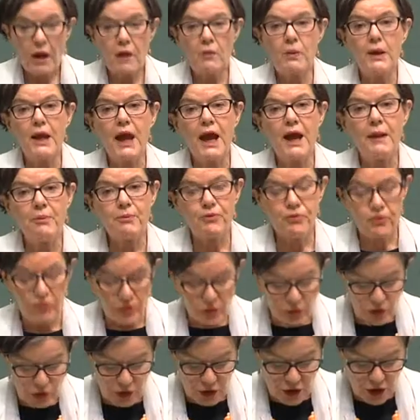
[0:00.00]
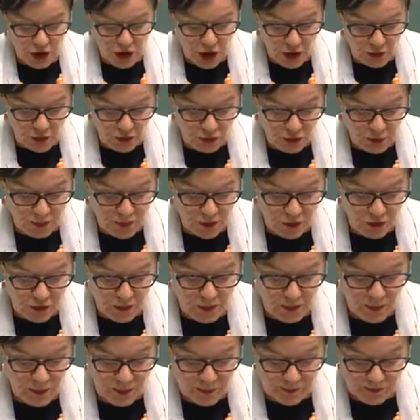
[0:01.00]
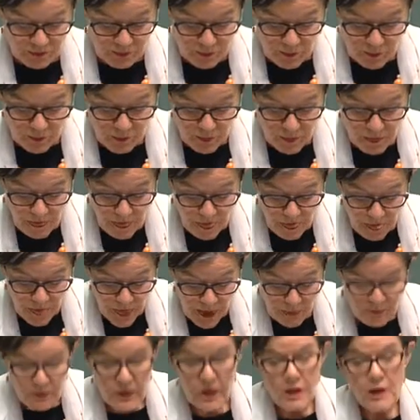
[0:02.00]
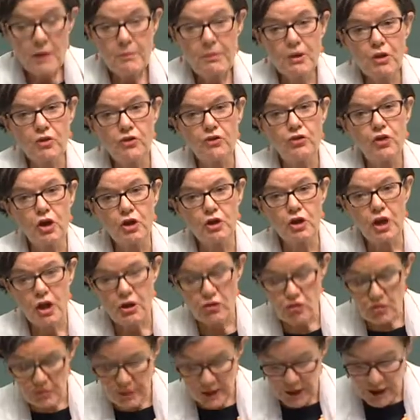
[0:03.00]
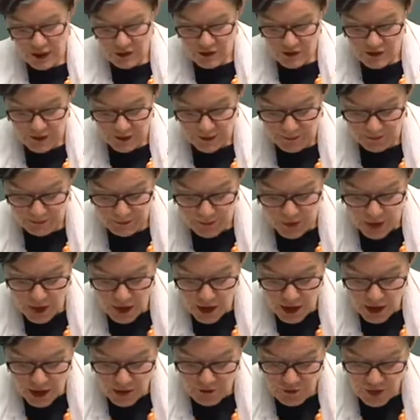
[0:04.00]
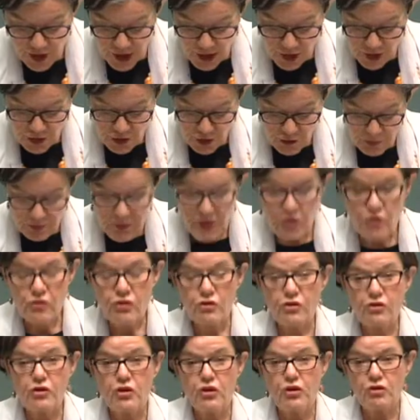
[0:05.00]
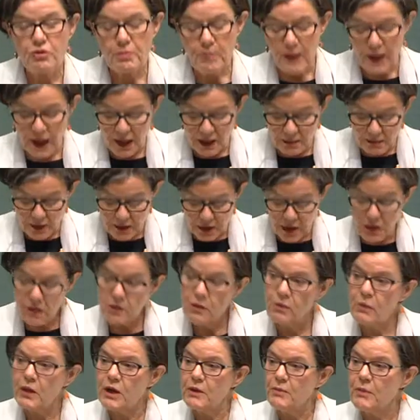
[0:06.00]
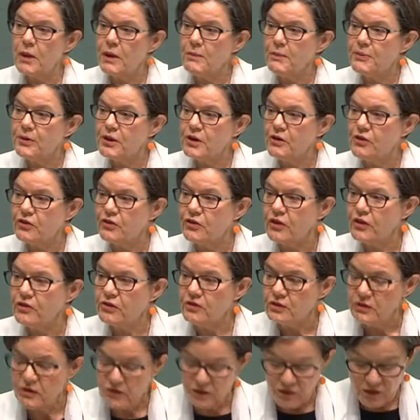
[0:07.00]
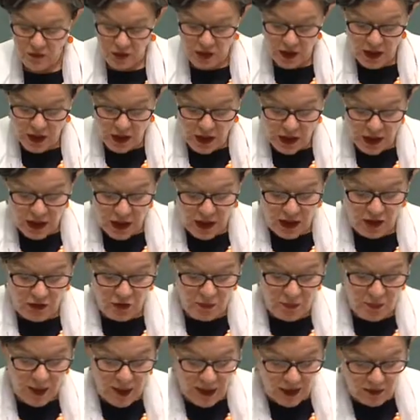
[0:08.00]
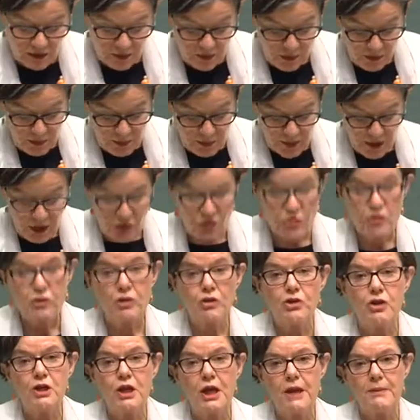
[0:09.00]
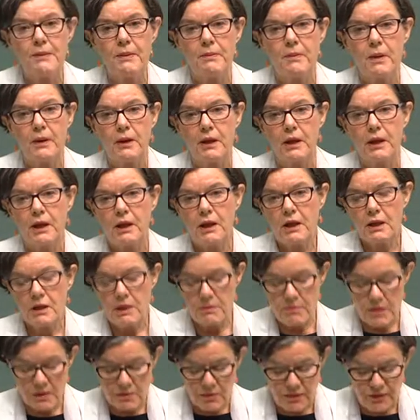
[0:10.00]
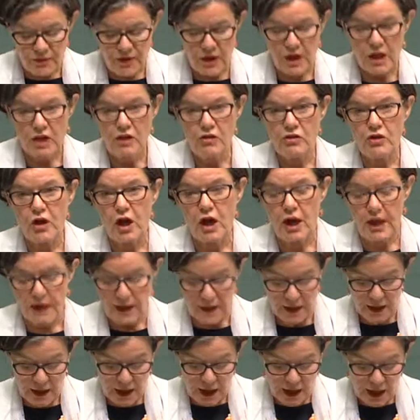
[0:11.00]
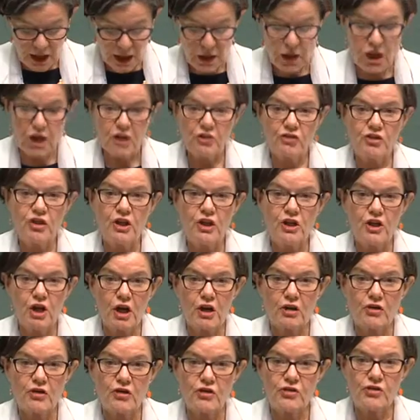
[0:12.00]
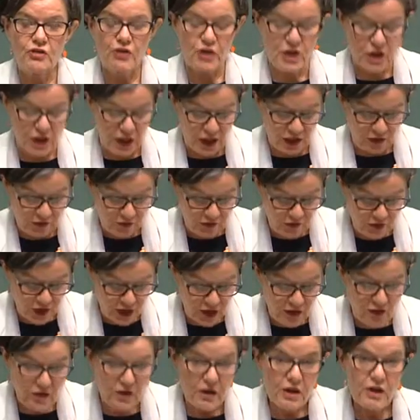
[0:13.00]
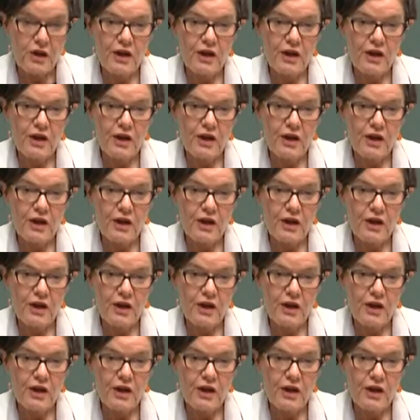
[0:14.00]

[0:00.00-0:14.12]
and we absolutely know it's possible. But it's not going to be easy. If I could mention to this parliament that one of my predecessors, in his maiden speech, Lou Lieberman, the member for Indi, in 1993 said